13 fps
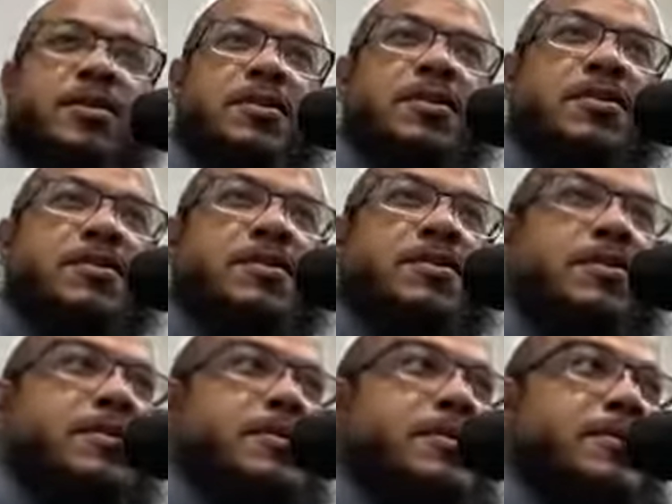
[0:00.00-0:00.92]

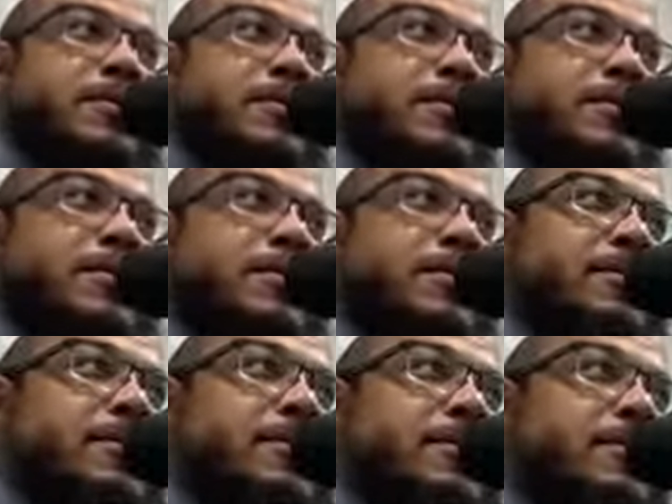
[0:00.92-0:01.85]
(no one is talking)